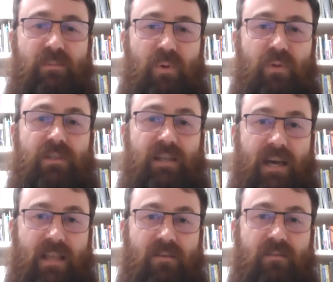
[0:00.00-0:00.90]
to put
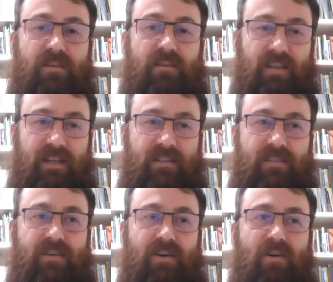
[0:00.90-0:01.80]
together the
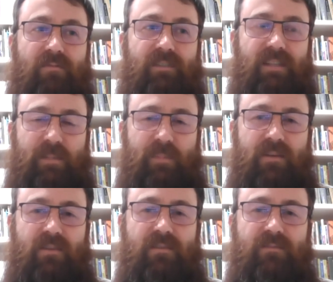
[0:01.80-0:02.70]
list of click
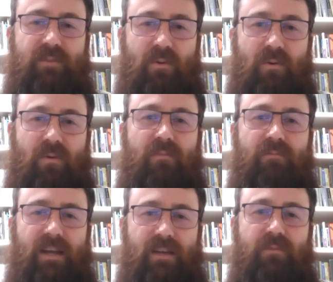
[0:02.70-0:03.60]
beetles for
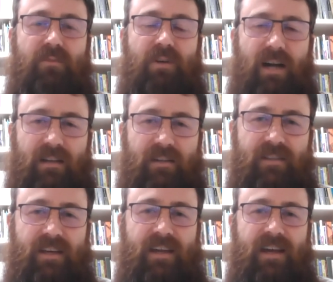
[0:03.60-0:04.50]
Vancouver Island.